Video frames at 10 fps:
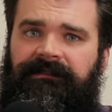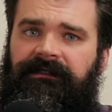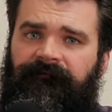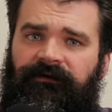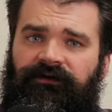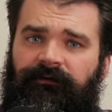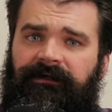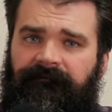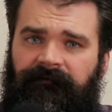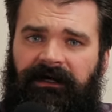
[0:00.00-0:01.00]
if you
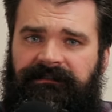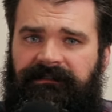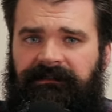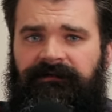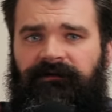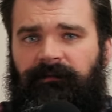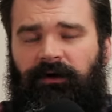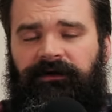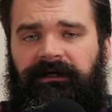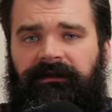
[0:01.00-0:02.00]
invest into the
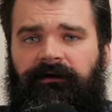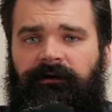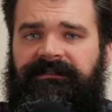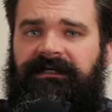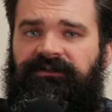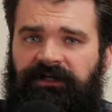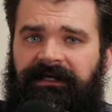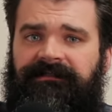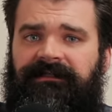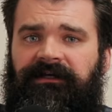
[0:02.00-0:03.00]
market, there is a
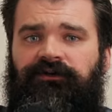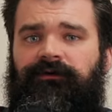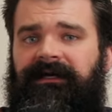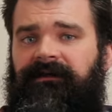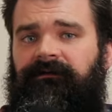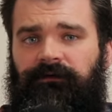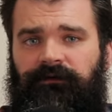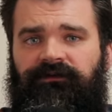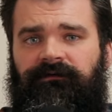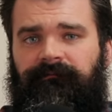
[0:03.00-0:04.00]
chance that you can
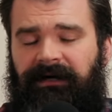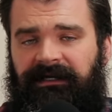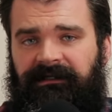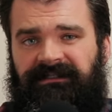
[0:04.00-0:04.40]
lose money,